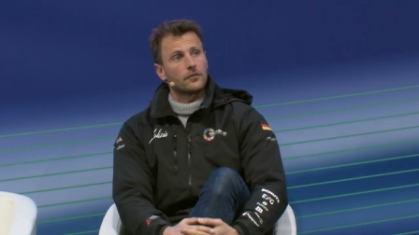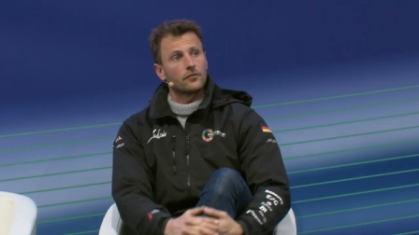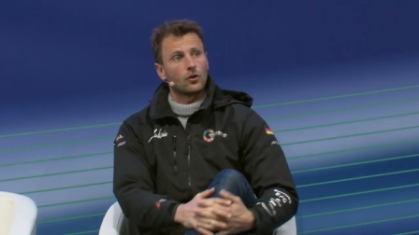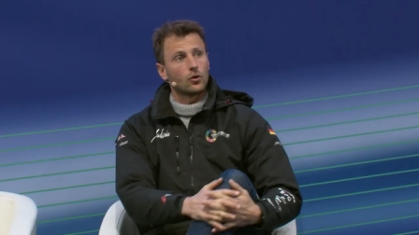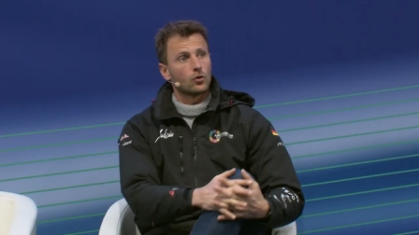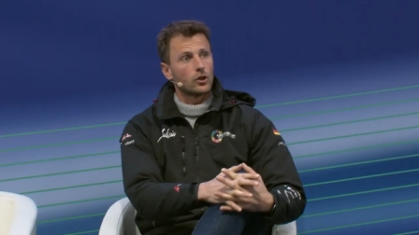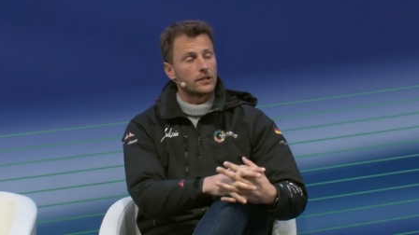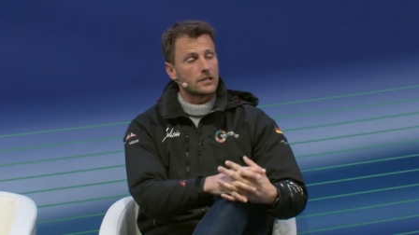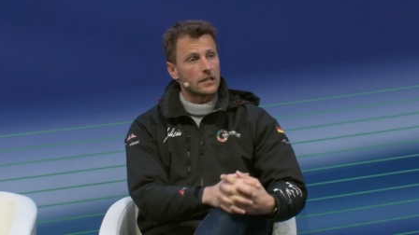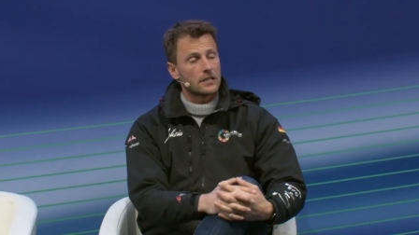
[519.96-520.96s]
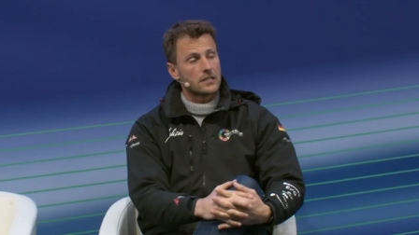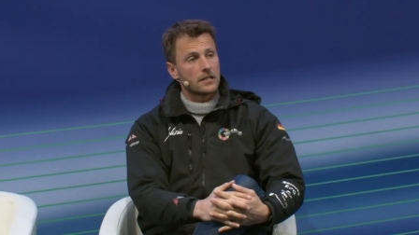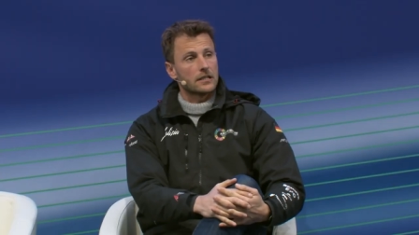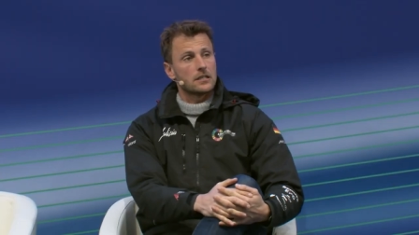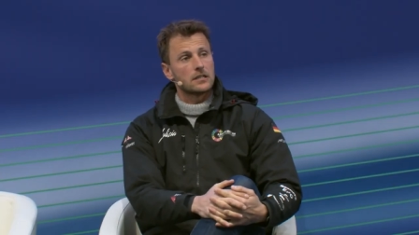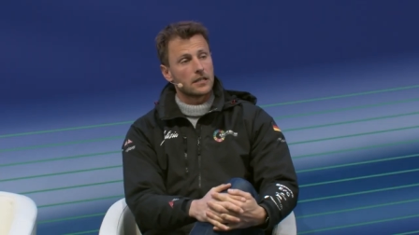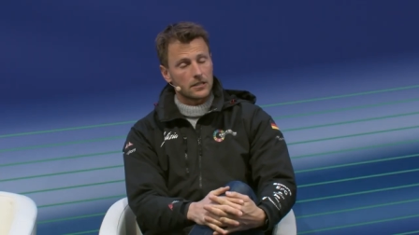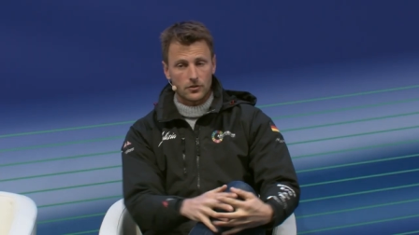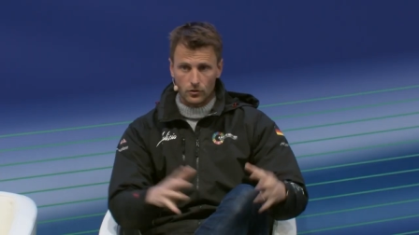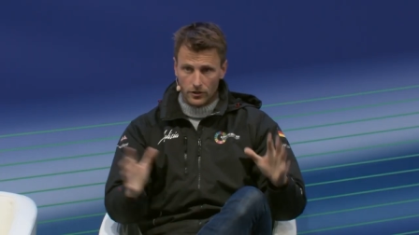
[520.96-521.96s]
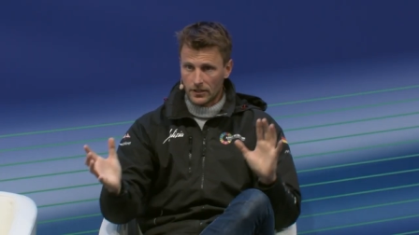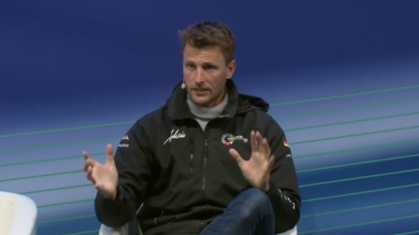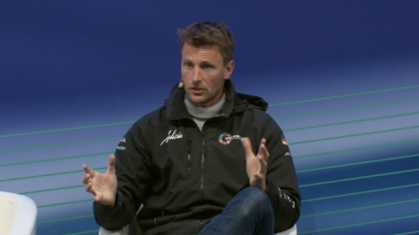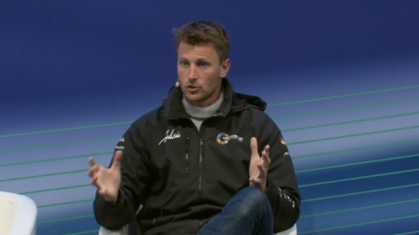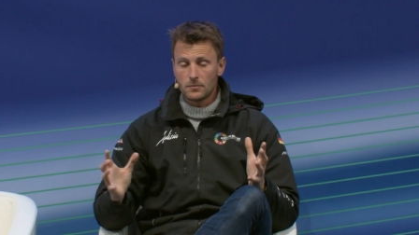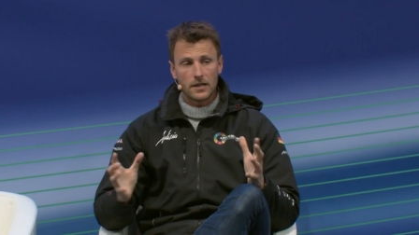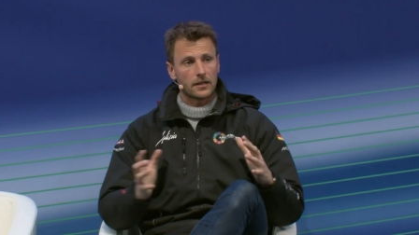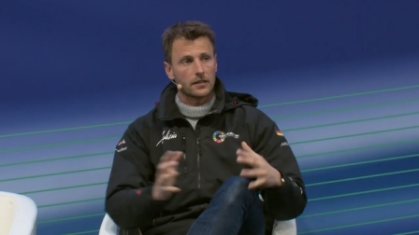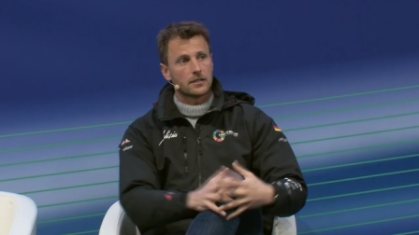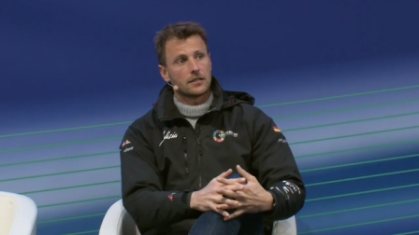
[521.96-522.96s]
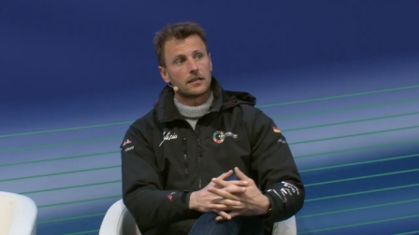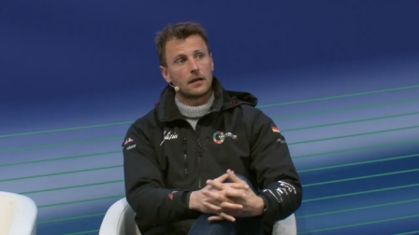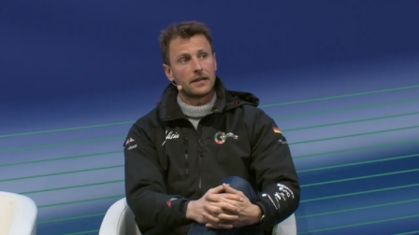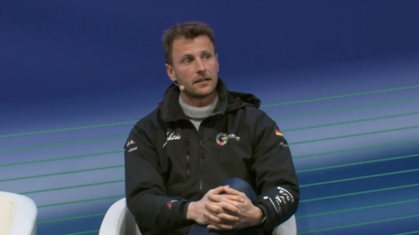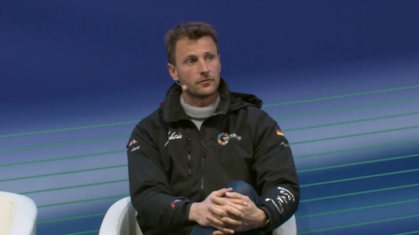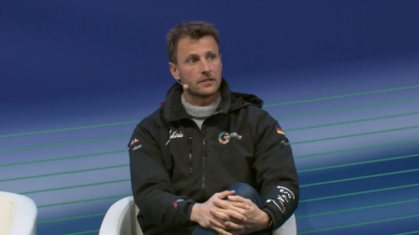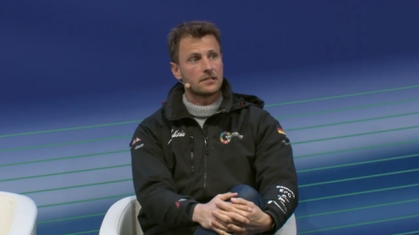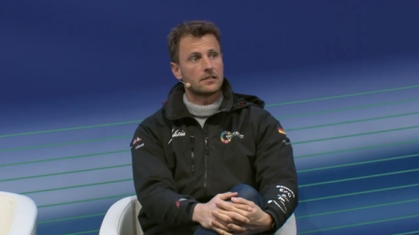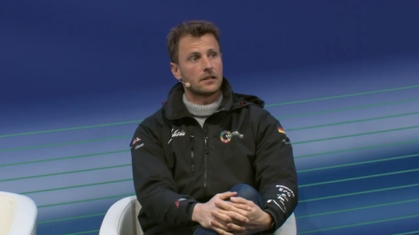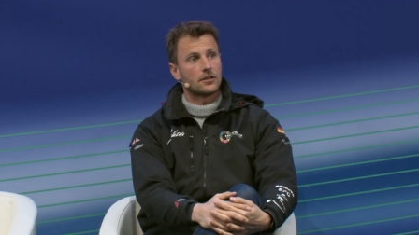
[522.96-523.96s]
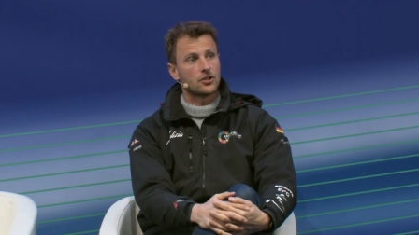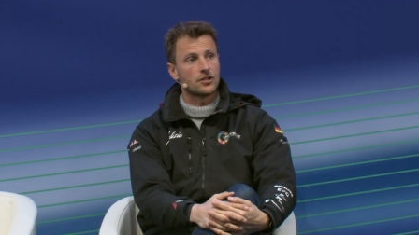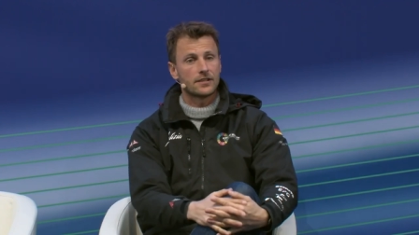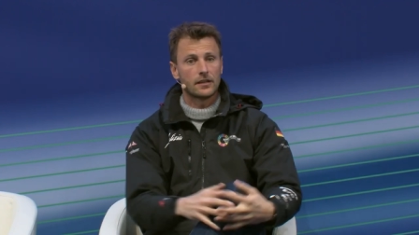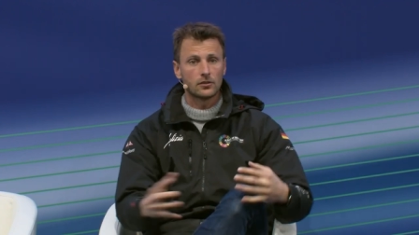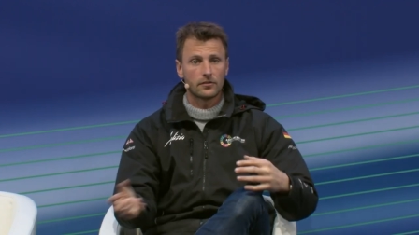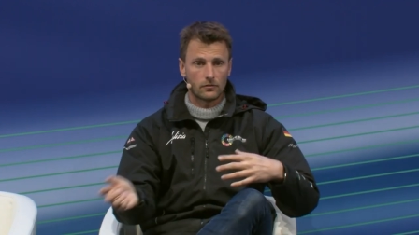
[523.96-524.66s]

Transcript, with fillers: so the, the, so Greta Thunberg, the climate activist, uh, she sailed.